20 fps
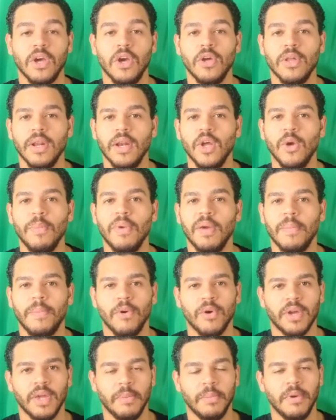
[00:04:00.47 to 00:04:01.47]
earning a little bit of
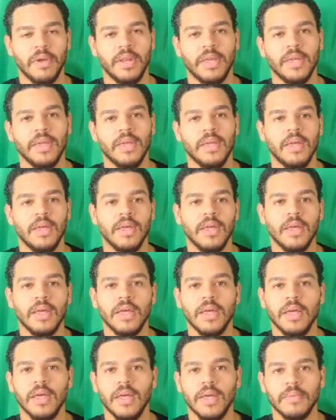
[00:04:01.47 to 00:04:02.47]
pocket money.
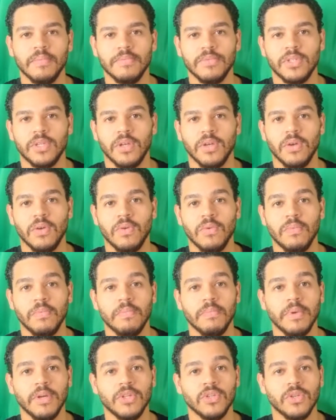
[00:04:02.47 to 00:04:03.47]
So
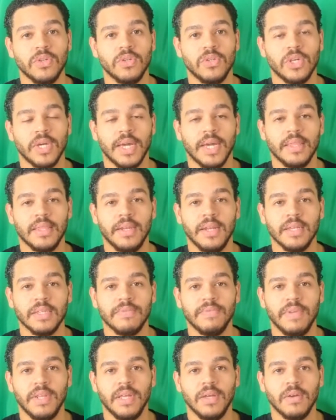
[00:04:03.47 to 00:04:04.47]
make sure you check out the next
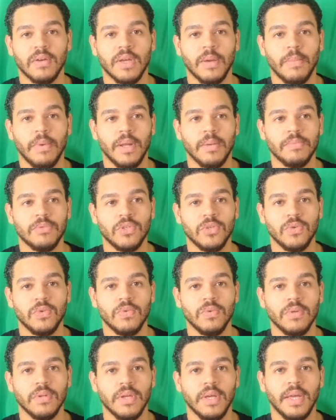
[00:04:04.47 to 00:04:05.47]
video coming up
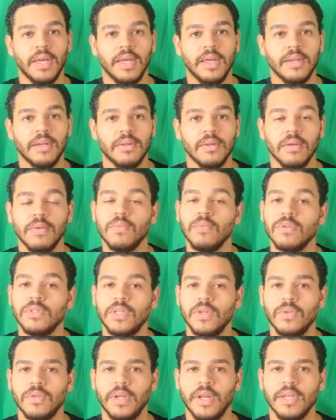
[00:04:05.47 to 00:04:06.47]
soon, and we'll see
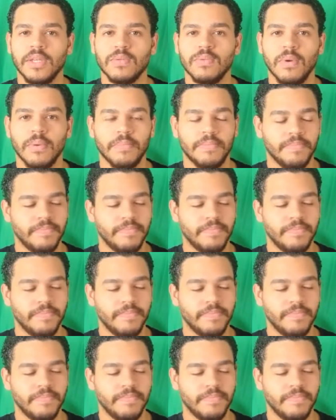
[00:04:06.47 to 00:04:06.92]
you on the next one.